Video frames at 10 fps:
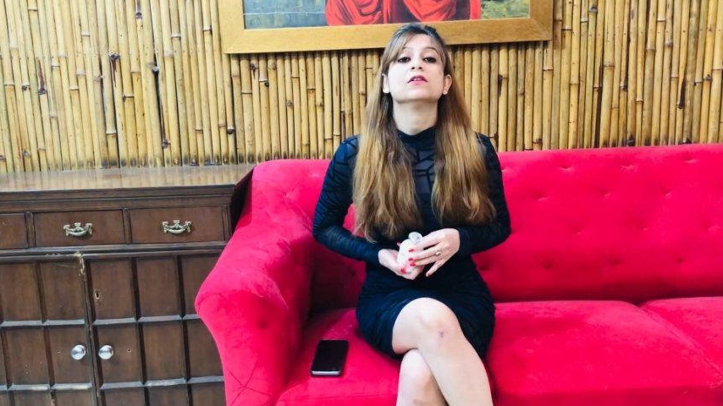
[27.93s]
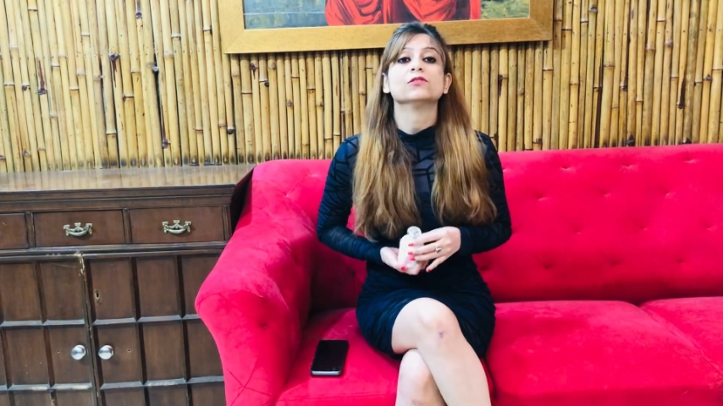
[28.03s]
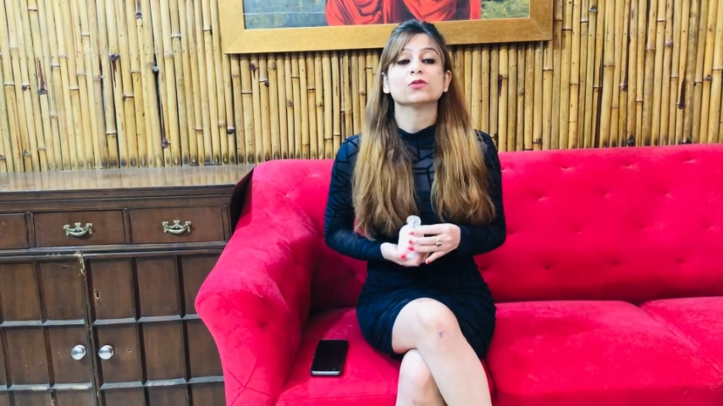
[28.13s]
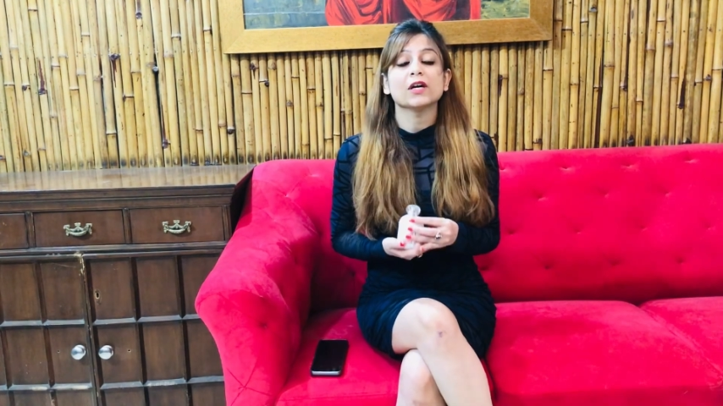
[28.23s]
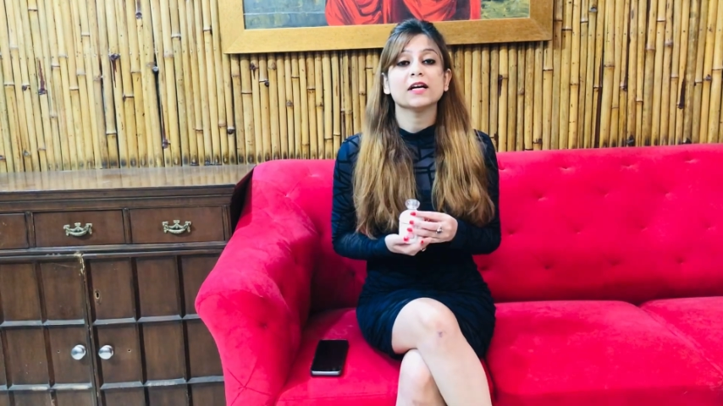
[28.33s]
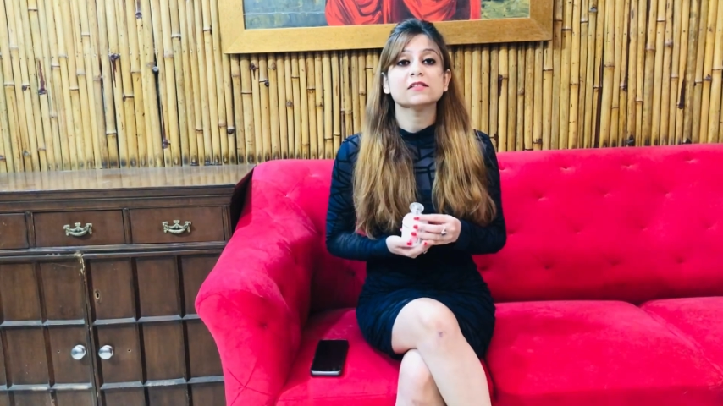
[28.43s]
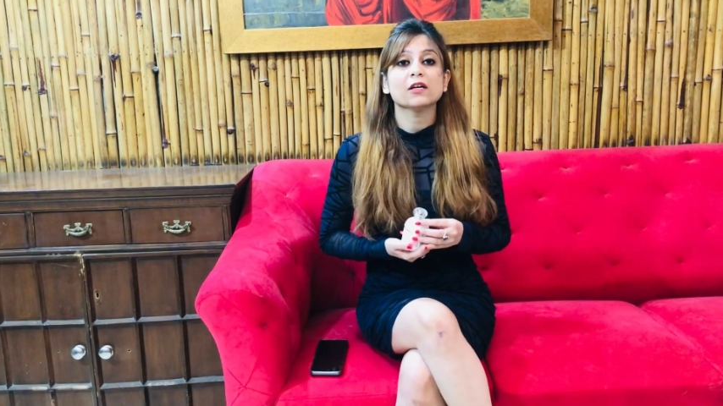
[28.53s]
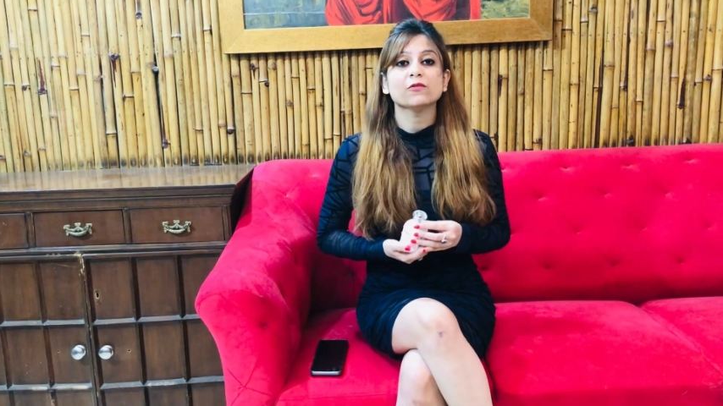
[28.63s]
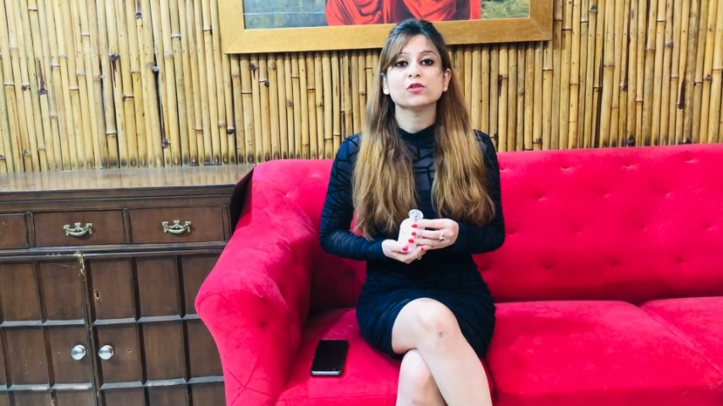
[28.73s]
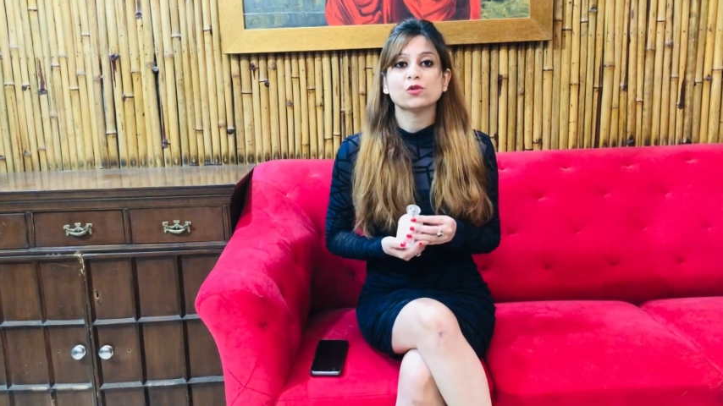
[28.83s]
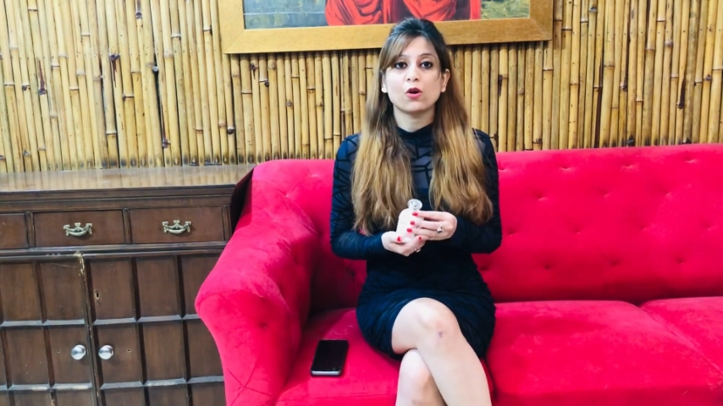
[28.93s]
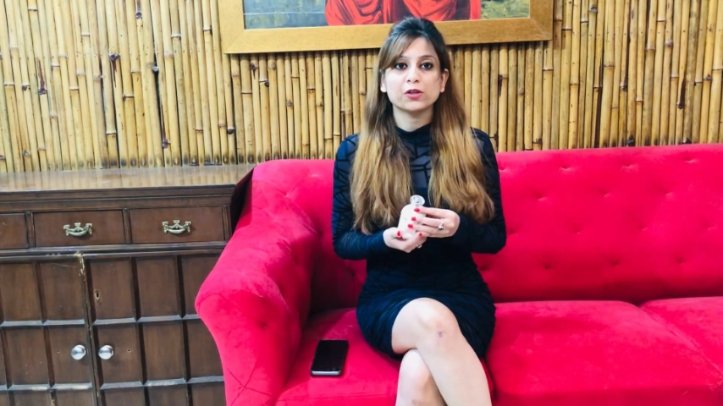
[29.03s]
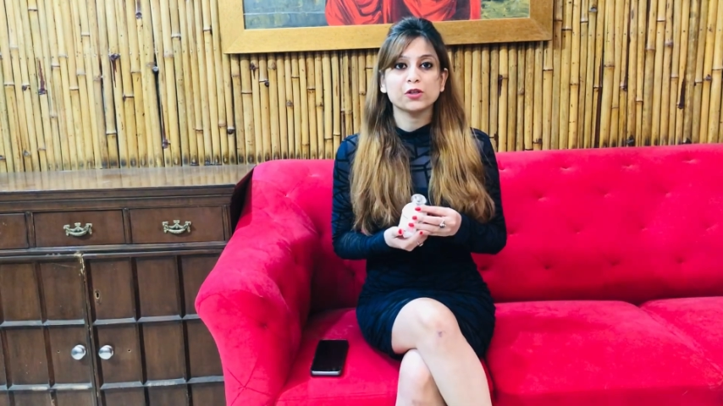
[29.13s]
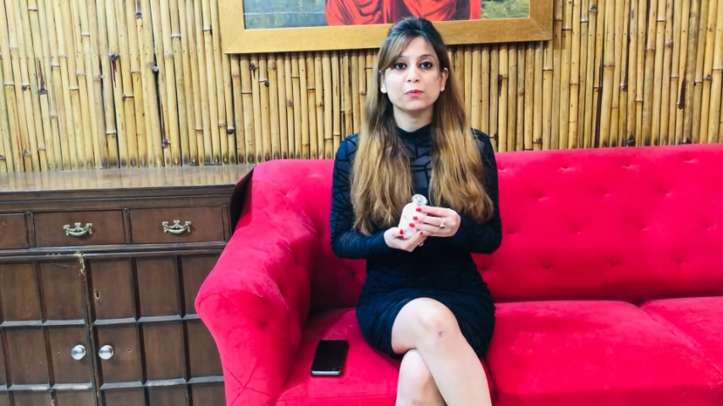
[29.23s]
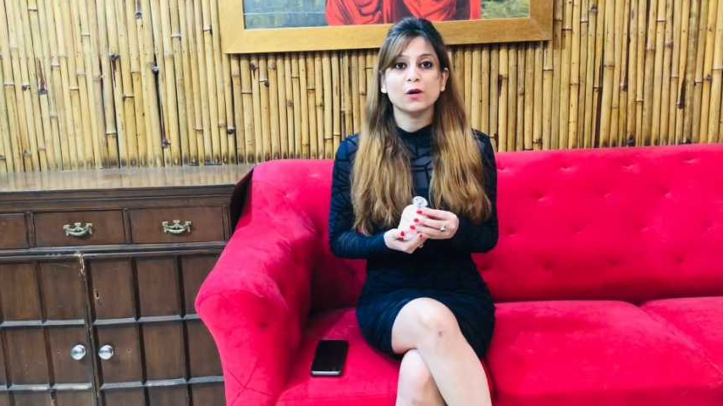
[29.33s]
So guys, I was
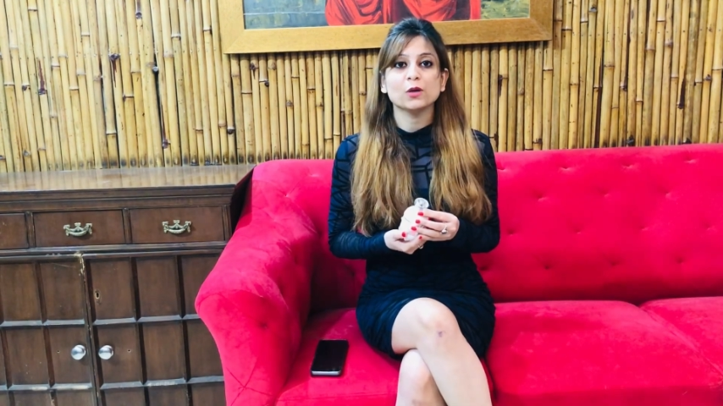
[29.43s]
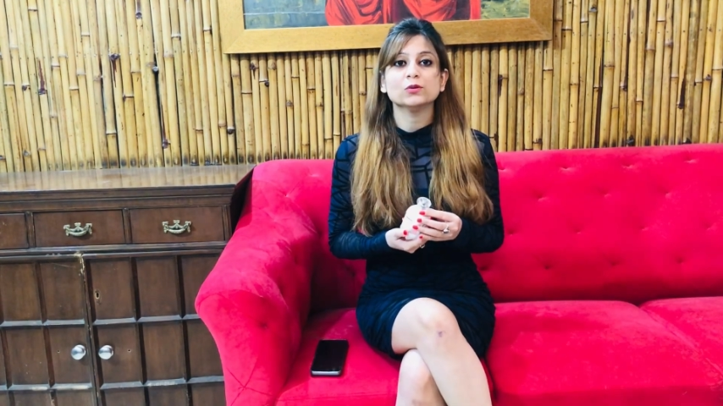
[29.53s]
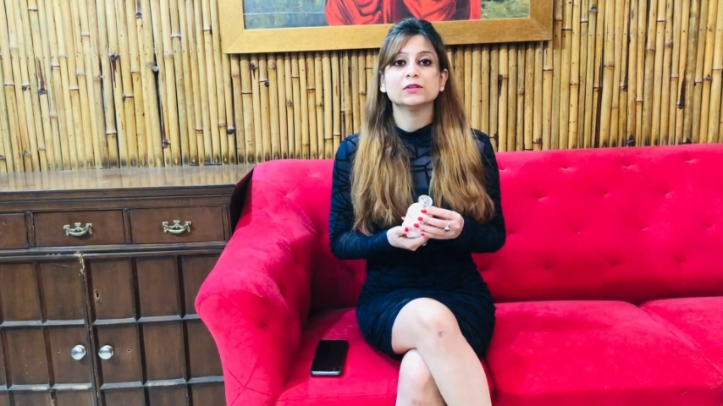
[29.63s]
talking about